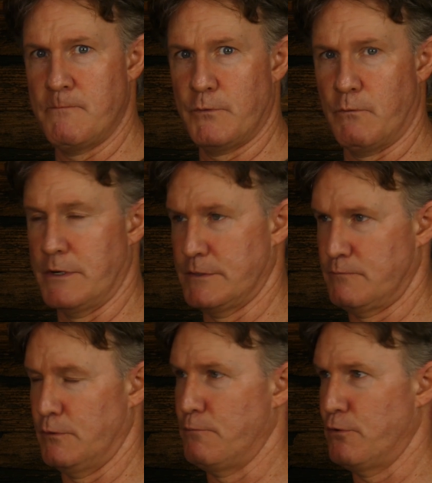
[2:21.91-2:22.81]
So
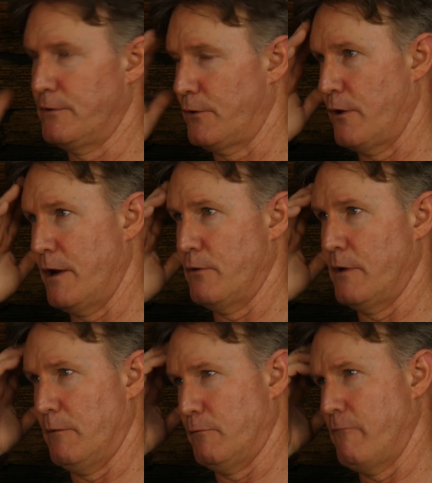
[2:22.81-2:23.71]
when you put it in the ground, it
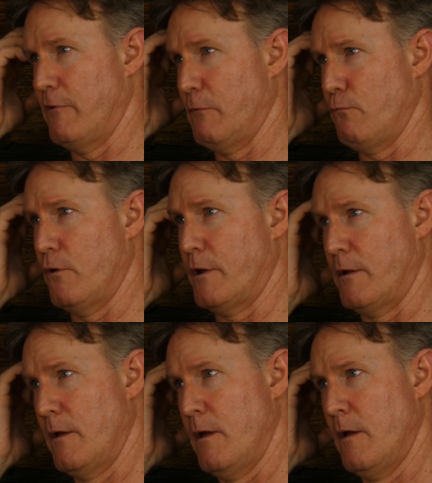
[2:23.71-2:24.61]
helps prevent it rotting.
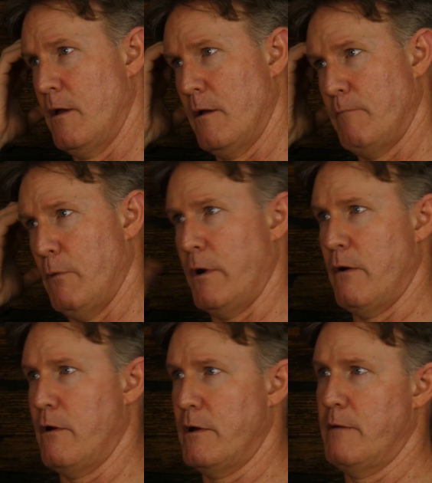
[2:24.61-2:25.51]
But
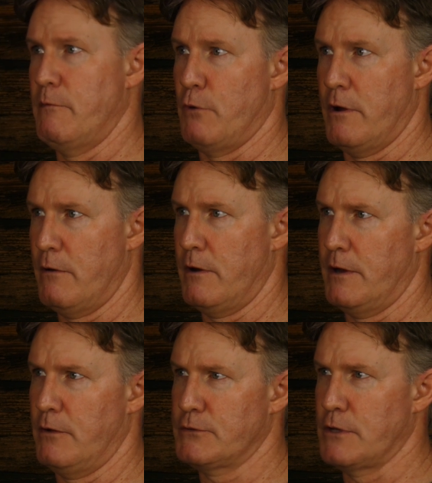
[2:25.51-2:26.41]
where I am in my area,
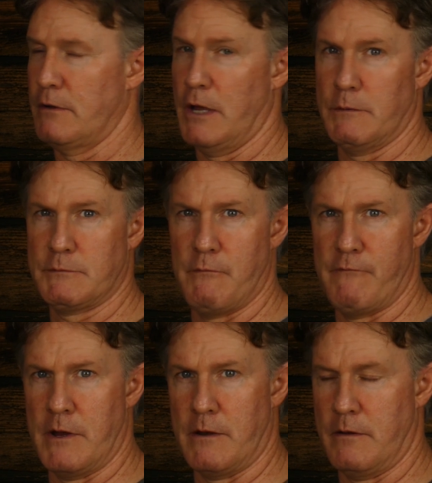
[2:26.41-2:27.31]
it also helps
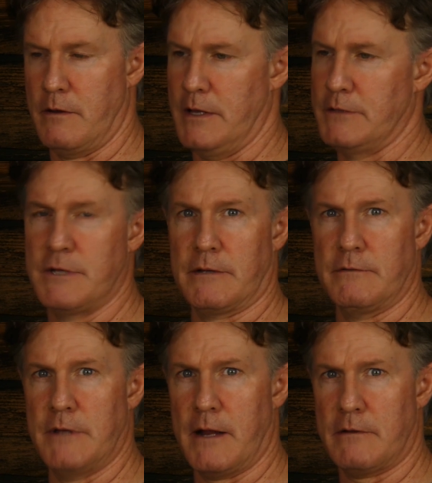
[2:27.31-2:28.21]
prevent insect
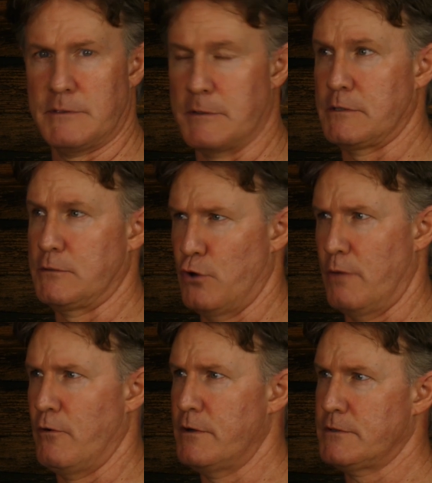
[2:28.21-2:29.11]
attack, especially
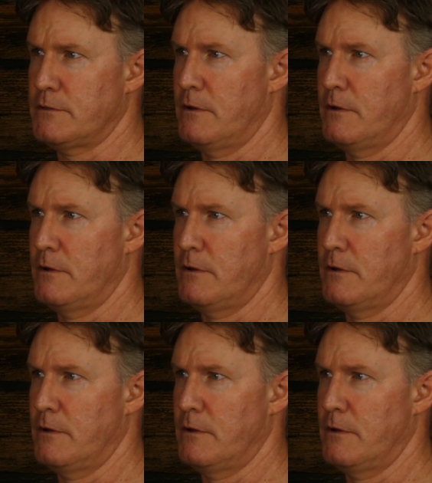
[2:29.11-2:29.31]
termites.